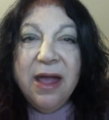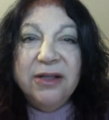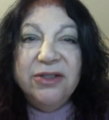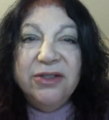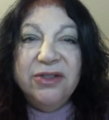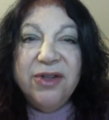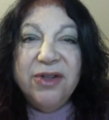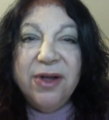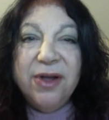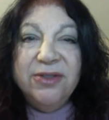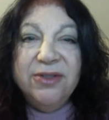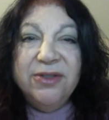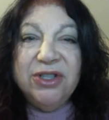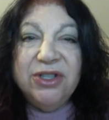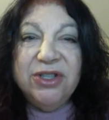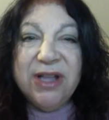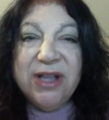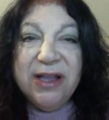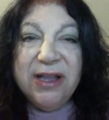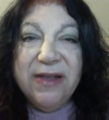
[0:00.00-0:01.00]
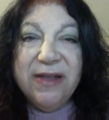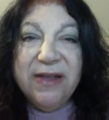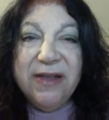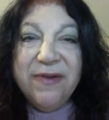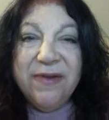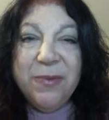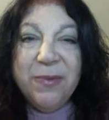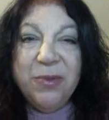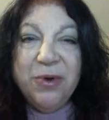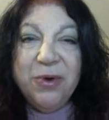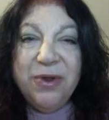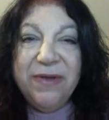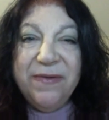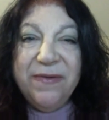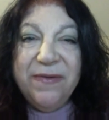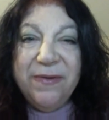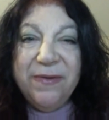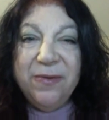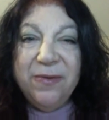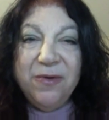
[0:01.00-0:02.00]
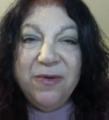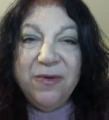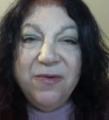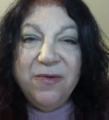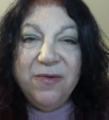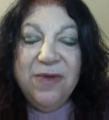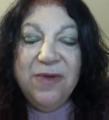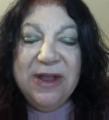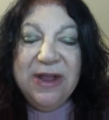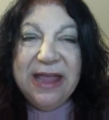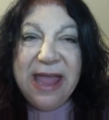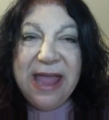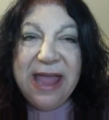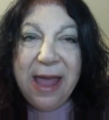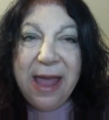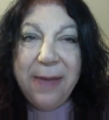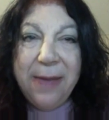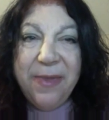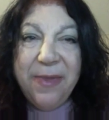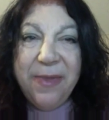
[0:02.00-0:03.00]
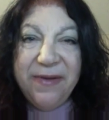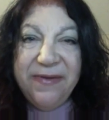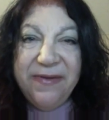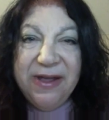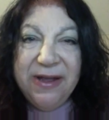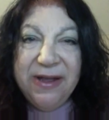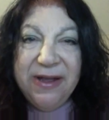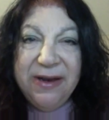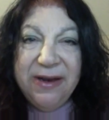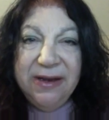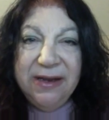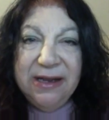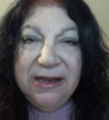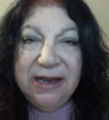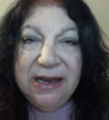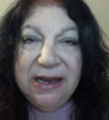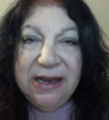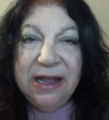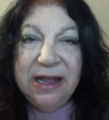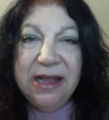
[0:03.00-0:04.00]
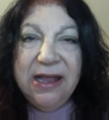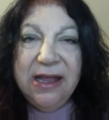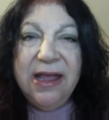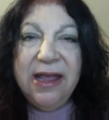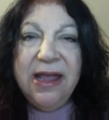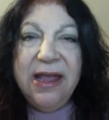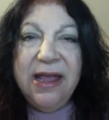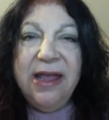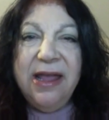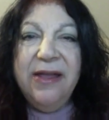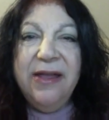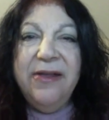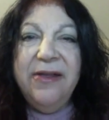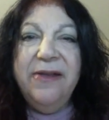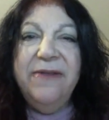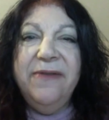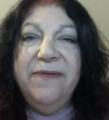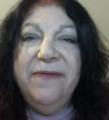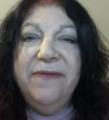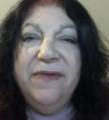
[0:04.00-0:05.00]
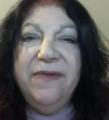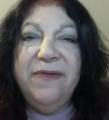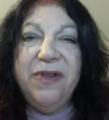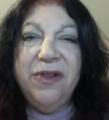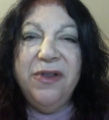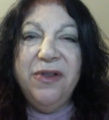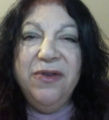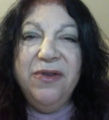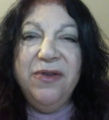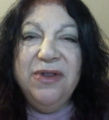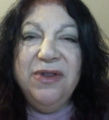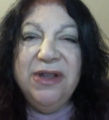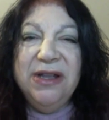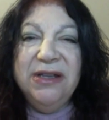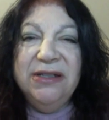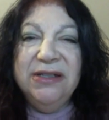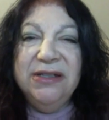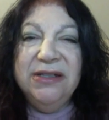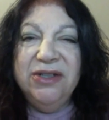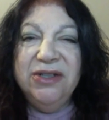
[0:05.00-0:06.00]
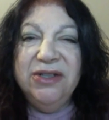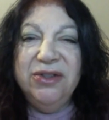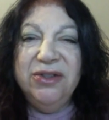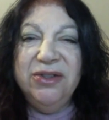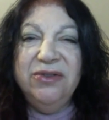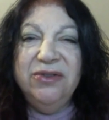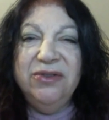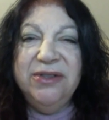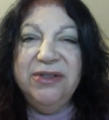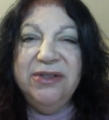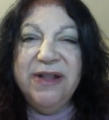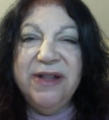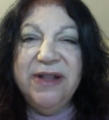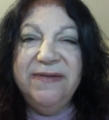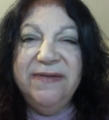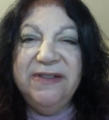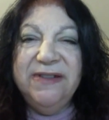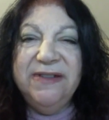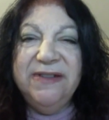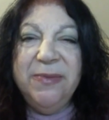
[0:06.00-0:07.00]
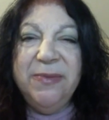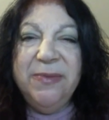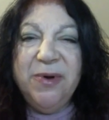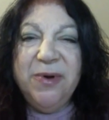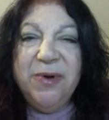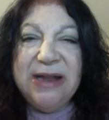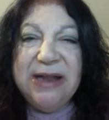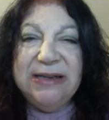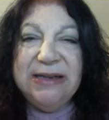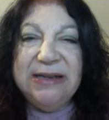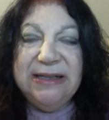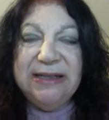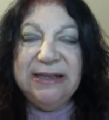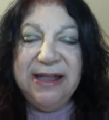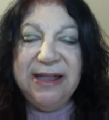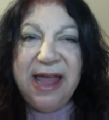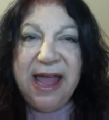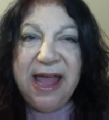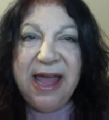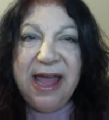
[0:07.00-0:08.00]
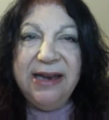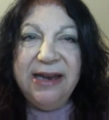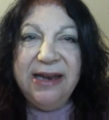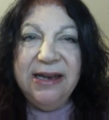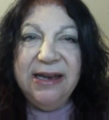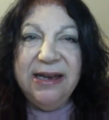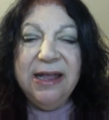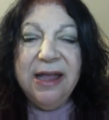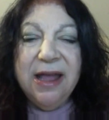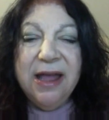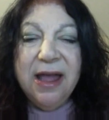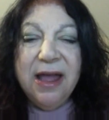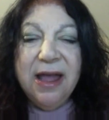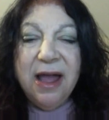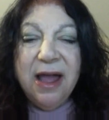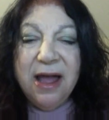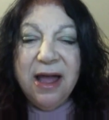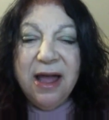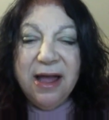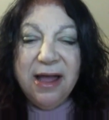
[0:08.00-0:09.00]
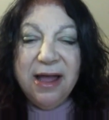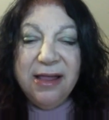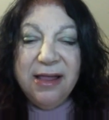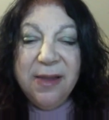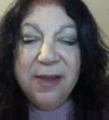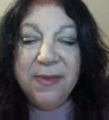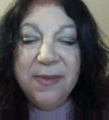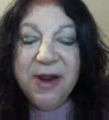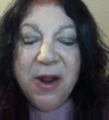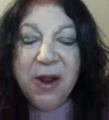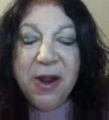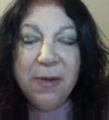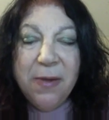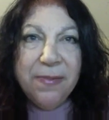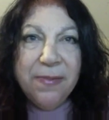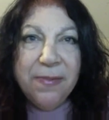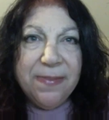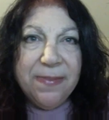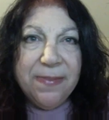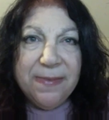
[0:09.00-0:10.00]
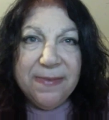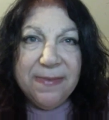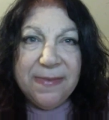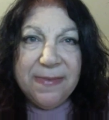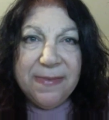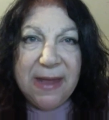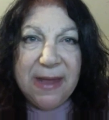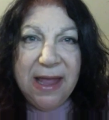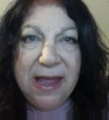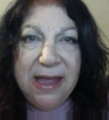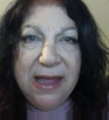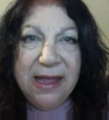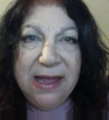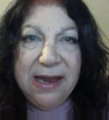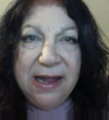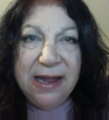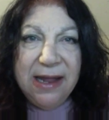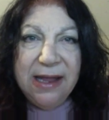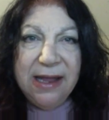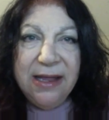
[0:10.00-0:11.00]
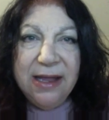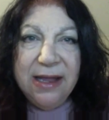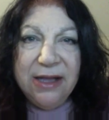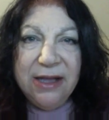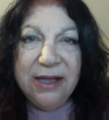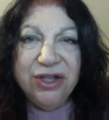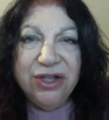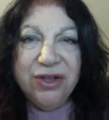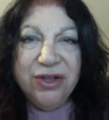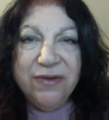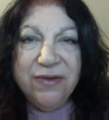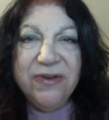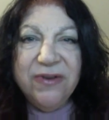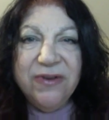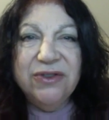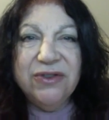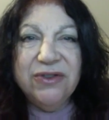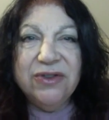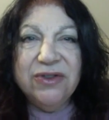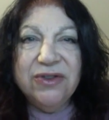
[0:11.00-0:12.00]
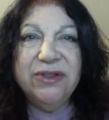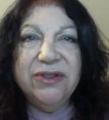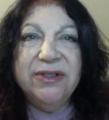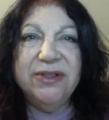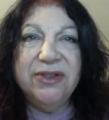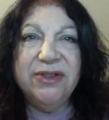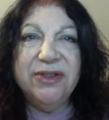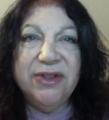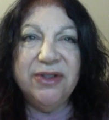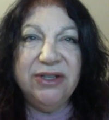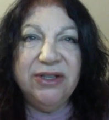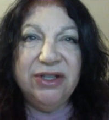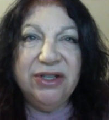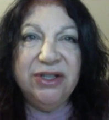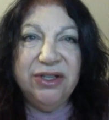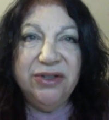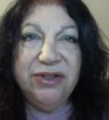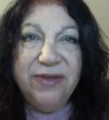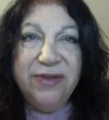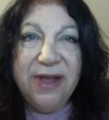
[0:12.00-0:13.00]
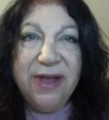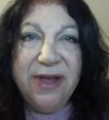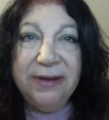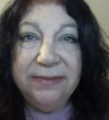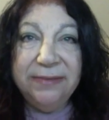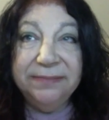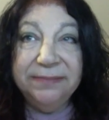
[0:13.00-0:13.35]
So I'm just going to give a brief recap of it. If you need to delve deeper onto that, let me know, and I can get you the resources you need to do that.